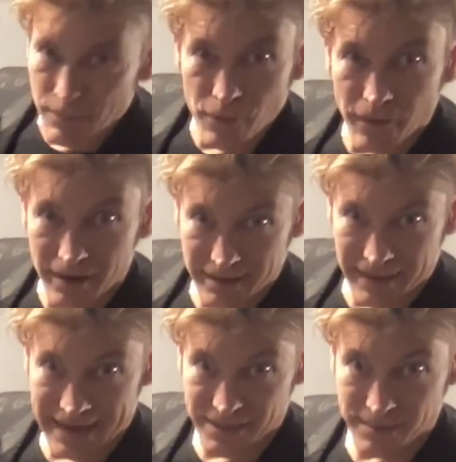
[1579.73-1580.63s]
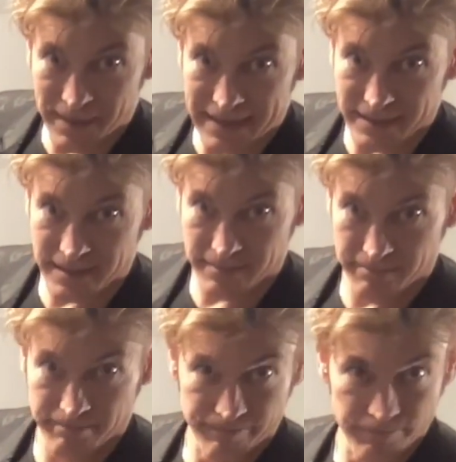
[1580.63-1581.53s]
move on to that space.
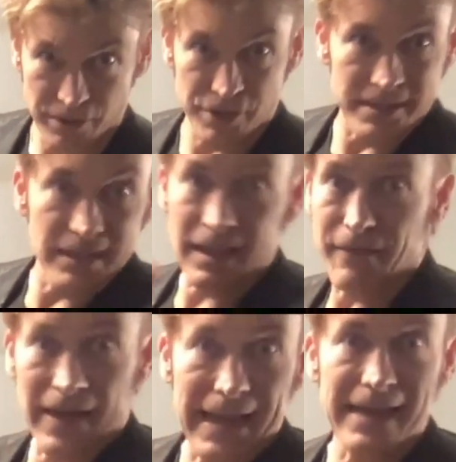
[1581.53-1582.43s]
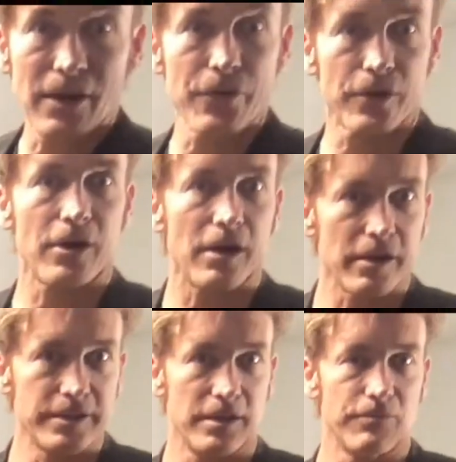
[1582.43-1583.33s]
But you still have eight other
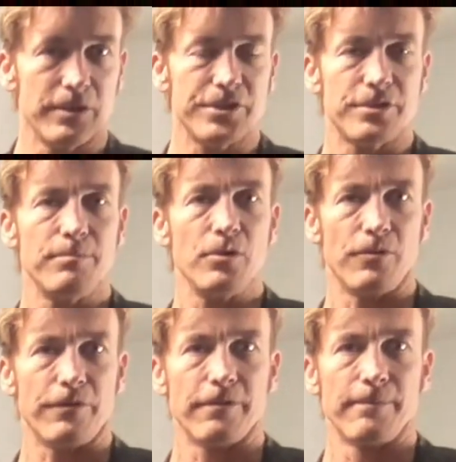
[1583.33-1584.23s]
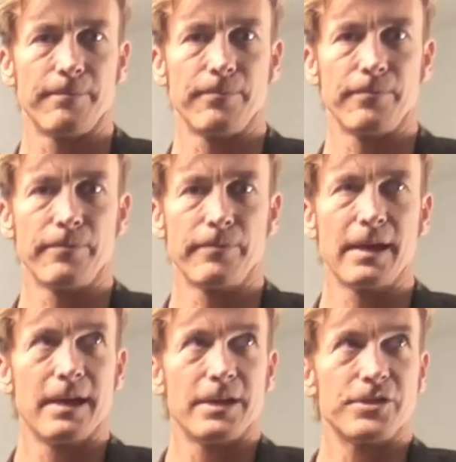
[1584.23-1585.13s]
cards on which to move.
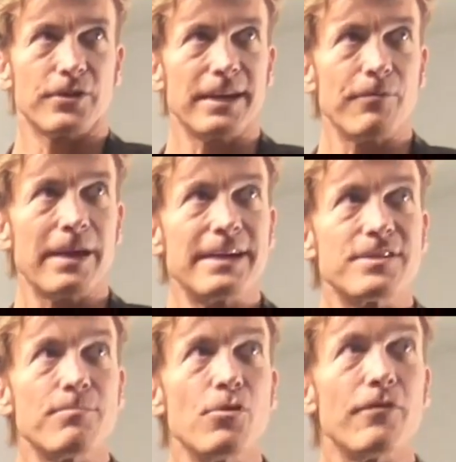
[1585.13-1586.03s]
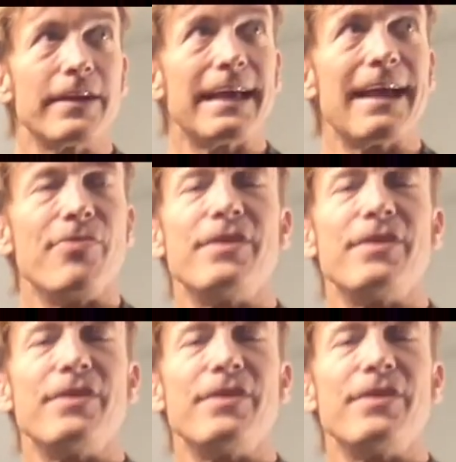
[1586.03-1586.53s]
So get ready to move again,